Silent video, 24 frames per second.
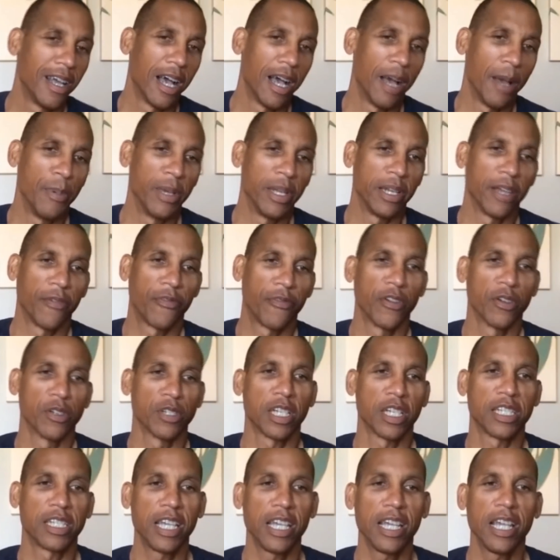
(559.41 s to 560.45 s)
I mean, if there's
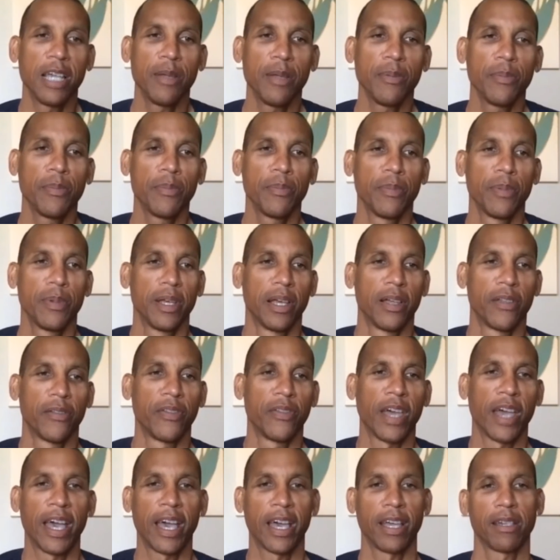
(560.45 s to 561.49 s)
a team
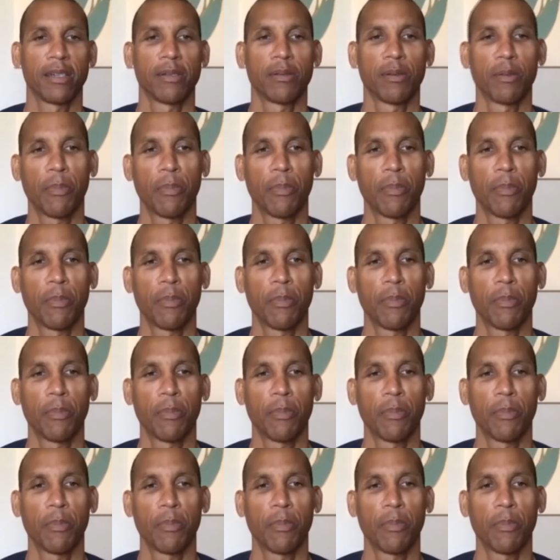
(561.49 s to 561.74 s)
that